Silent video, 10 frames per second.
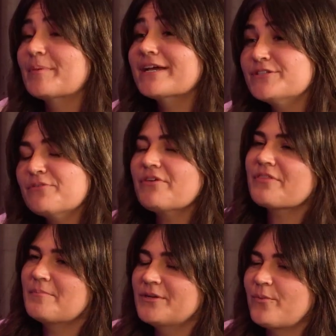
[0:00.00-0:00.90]
But I do
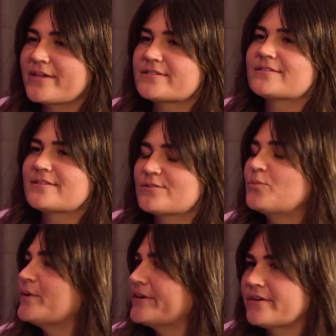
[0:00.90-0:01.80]
think the Midwest is
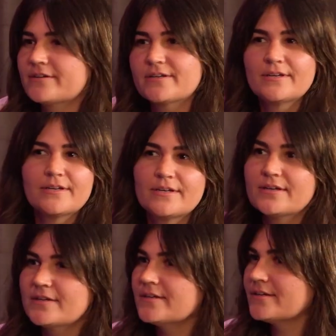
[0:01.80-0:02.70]
this weird.
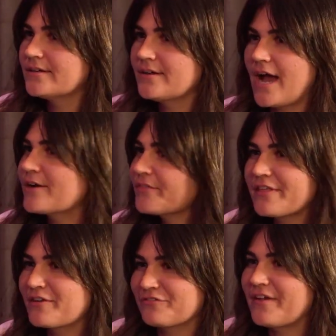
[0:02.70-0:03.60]
I don't
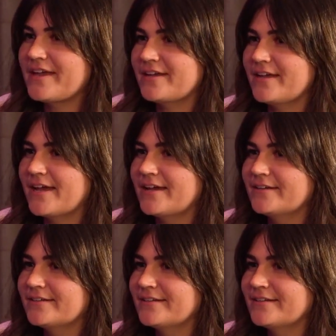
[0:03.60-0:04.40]
think they're faking it.